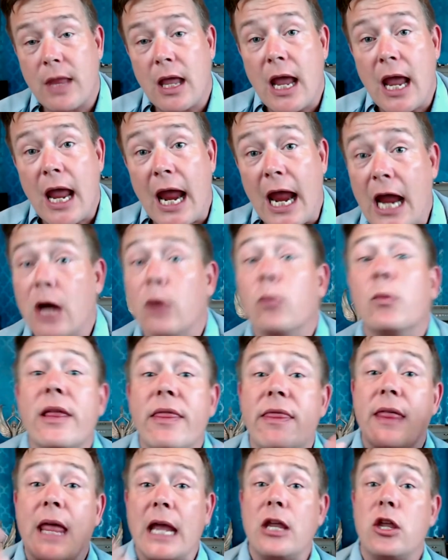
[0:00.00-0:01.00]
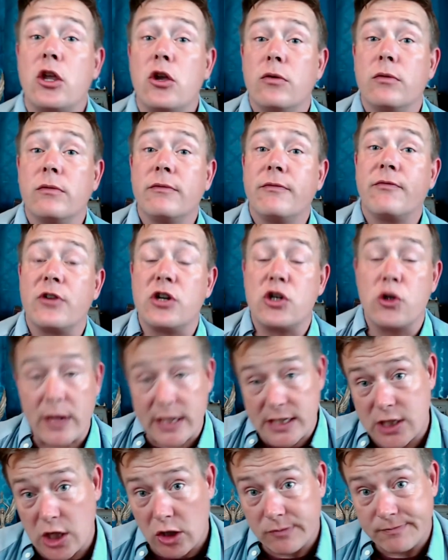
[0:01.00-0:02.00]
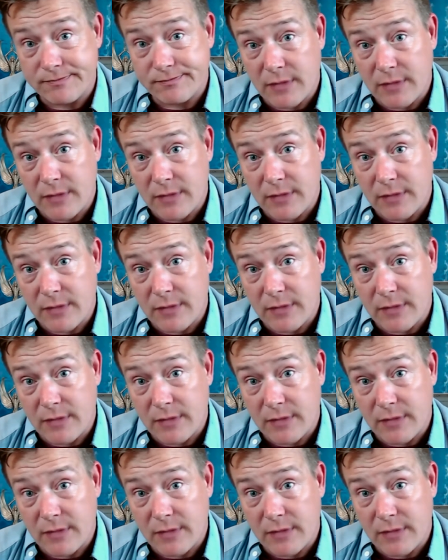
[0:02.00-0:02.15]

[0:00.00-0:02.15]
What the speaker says: and we thank you for doing so.